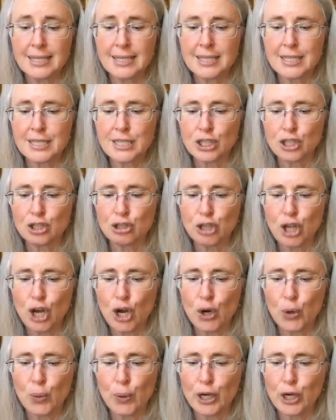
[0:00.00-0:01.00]
still
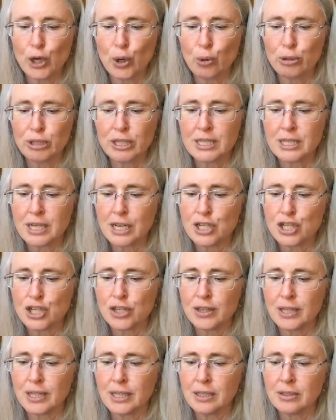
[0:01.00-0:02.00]
low and only touching
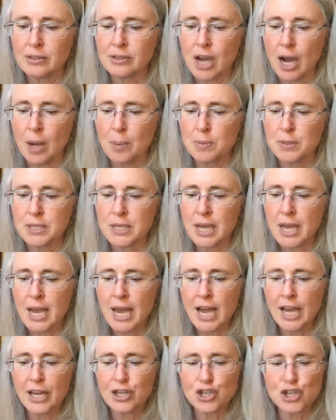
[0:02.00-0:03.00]
the hilltops
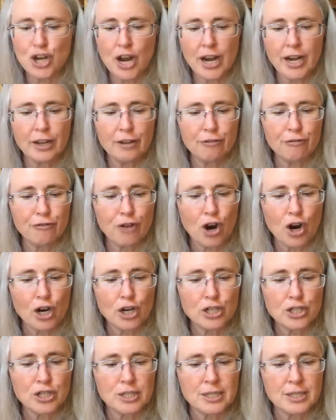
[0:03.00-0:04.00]
and shining far
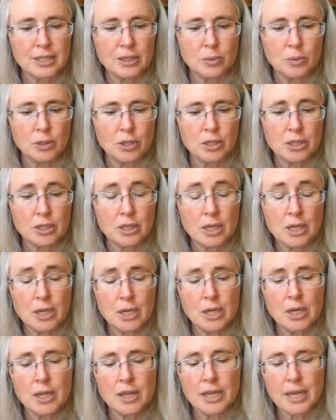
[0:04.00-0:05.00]
to seaward.
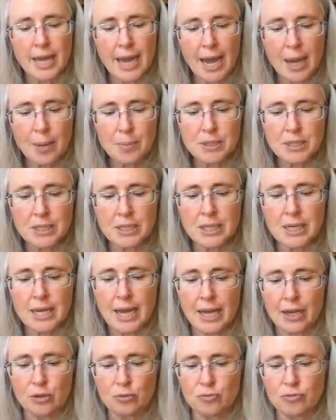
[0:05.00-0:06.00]
The captain
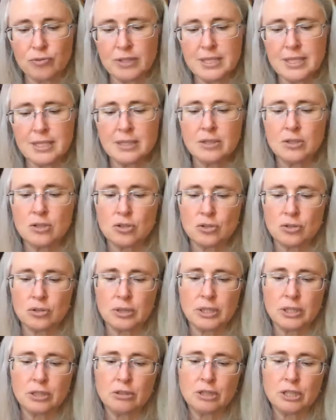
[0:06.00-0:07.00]
had risen
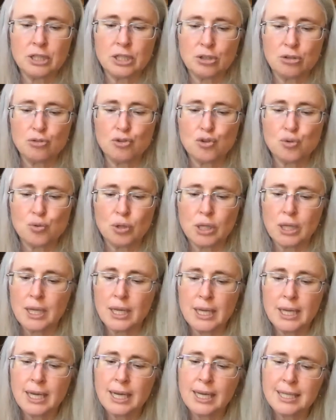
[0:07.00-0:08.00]
earlier than usual
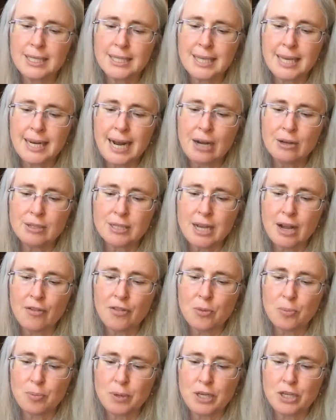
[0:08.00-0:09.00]
and set out down
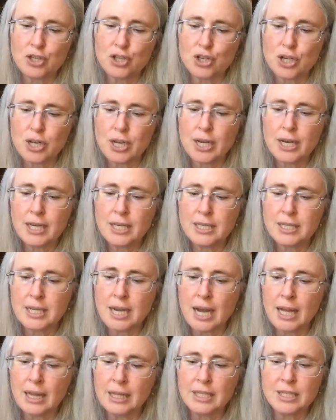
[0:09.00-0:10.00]
the beach, his
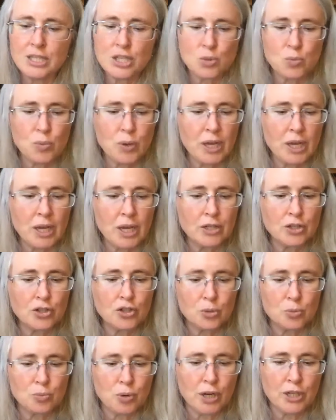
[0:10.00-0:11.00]
cutlass swinging under
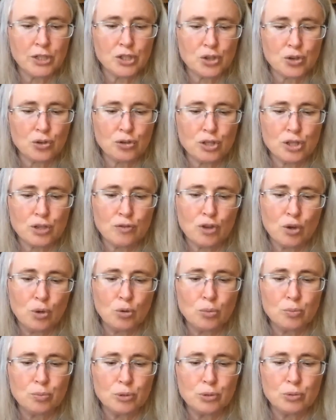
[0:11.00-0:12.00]
the broad skirts of the
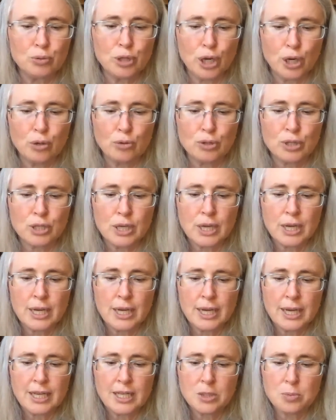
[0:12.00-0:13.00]
old blue coat,
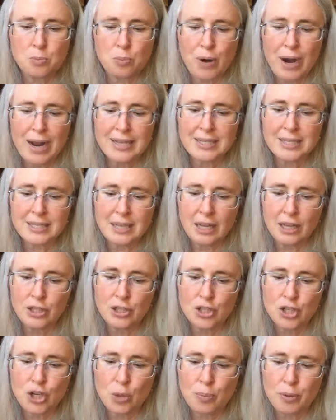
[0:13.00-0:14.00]
his brass
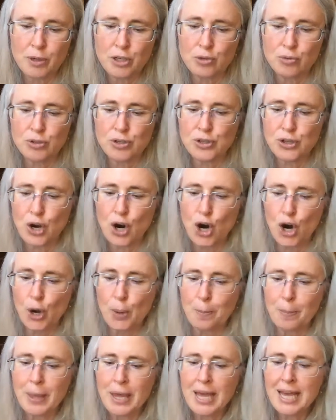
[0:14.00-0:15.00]
telescope under his
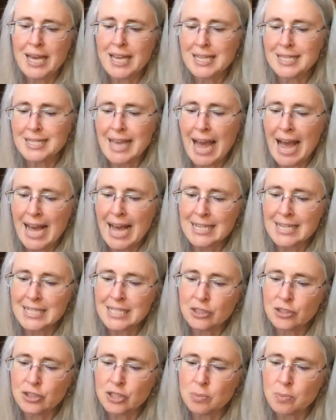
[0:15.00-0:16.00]
arm, his hat
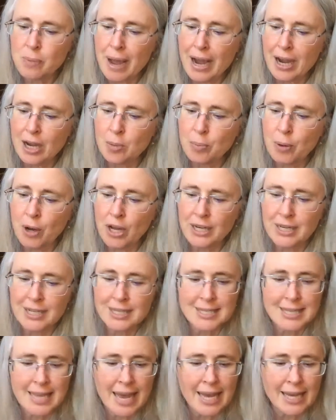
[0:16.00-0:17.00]
tilted back upon
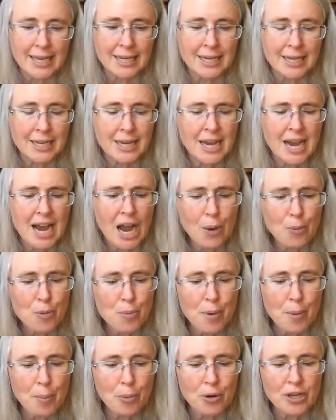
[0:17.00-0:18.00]
his head. I
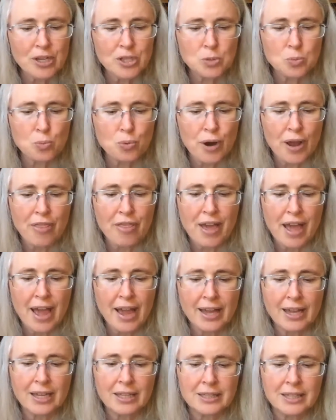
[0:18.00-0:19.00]
remember his breath
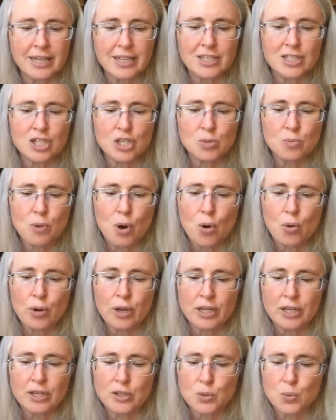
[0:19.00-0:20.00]
hanging like smoke
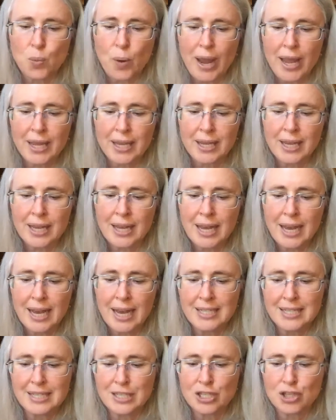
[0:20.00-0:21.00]
in his wake
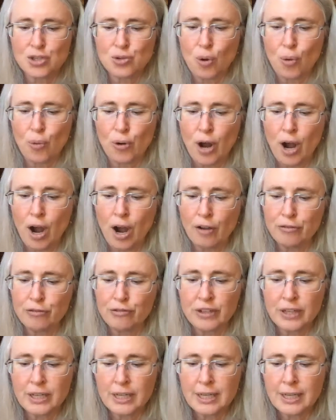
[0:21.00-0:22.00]
as he strode off,
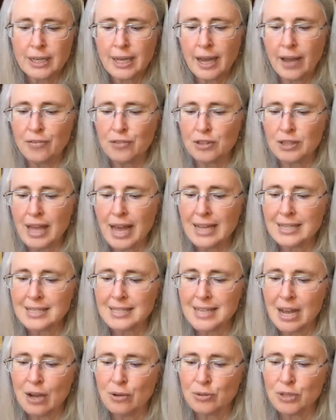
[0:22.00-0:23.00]
and the last
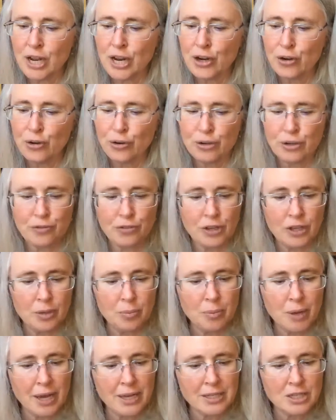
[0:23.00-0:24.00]
sound I heard of
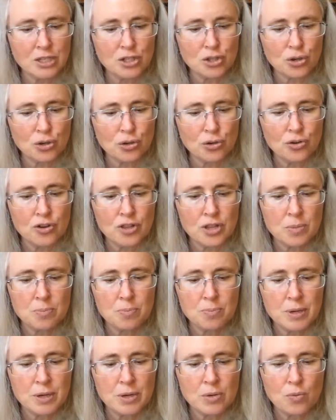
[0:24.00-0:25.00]
him as he turned the
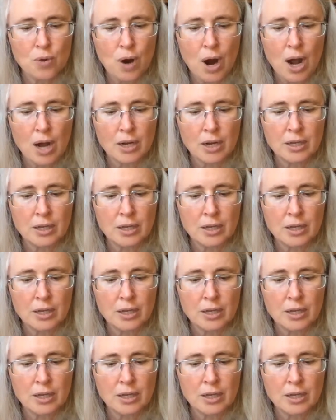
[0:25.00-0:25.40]
big rock